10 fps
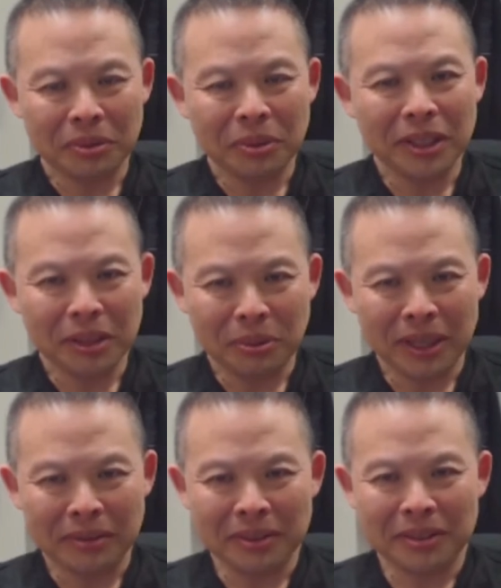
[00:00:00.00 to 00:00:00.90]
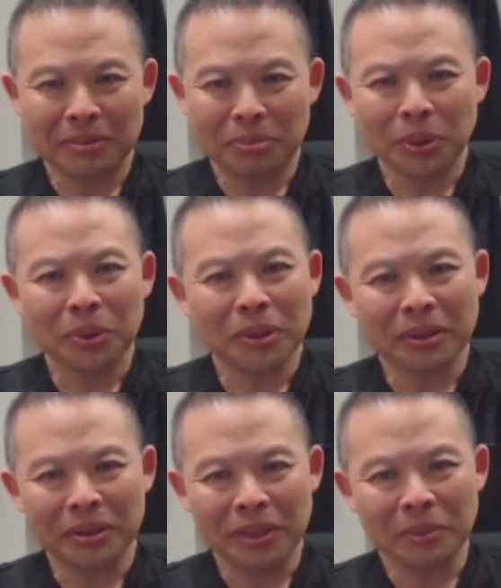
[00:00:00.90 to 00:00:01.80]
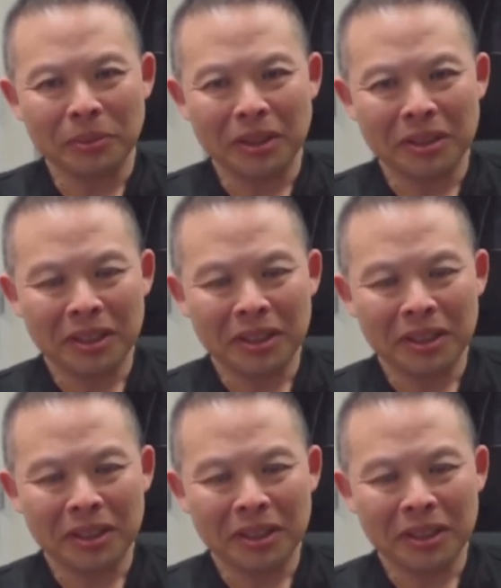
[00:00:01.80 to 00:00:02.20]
we think we have a protocol developed and a